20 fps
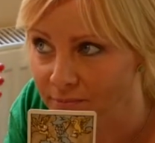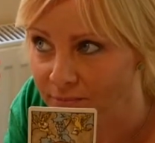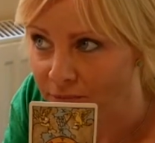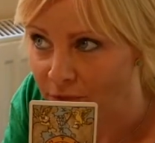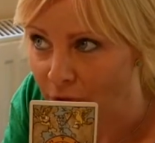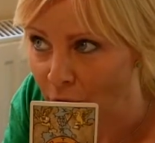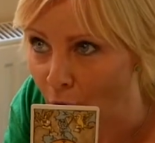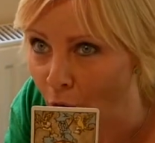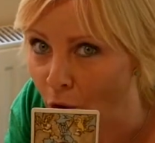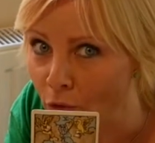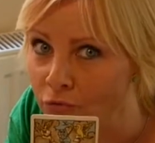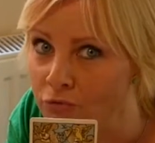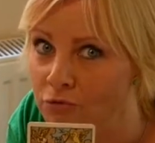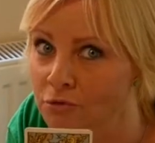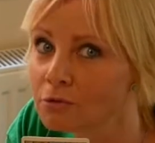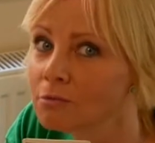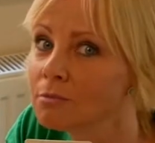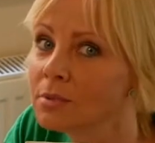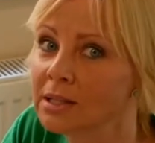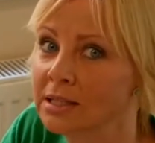the
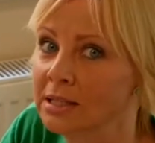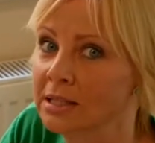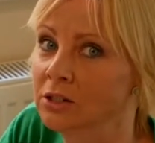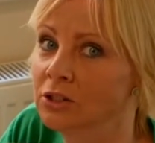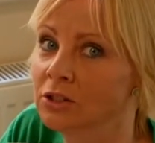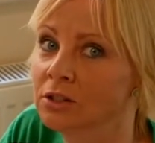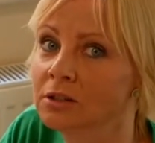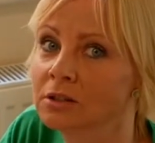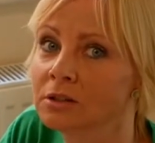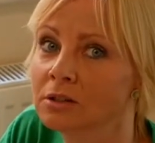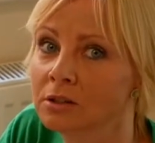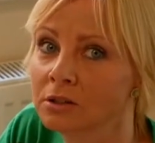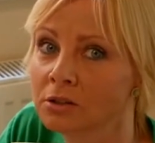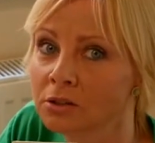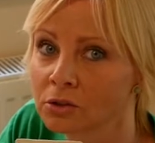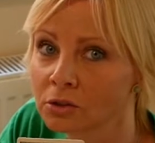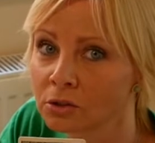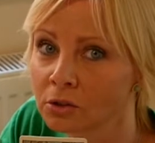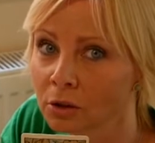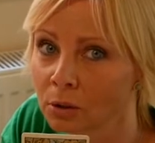overall message
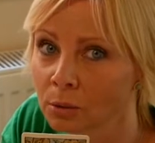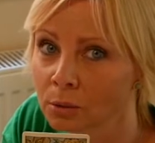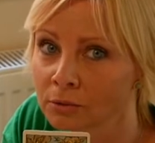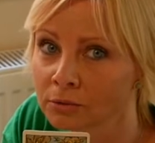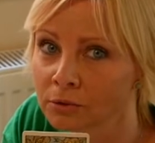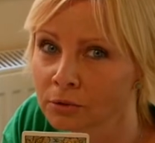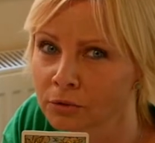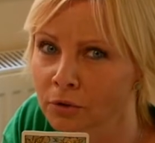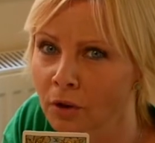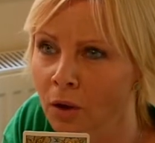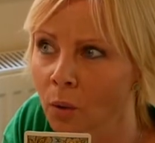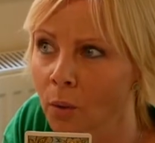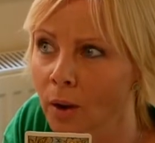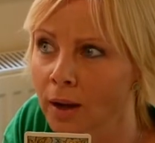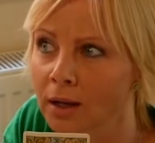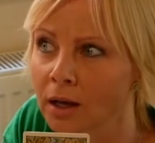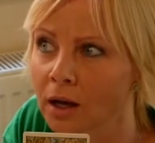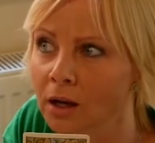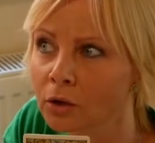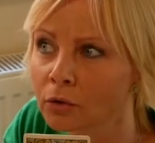is to go with the flow
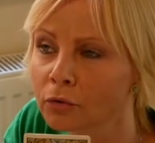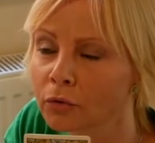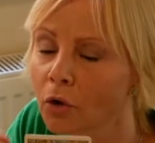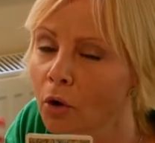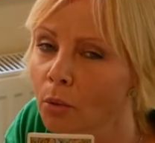and kind of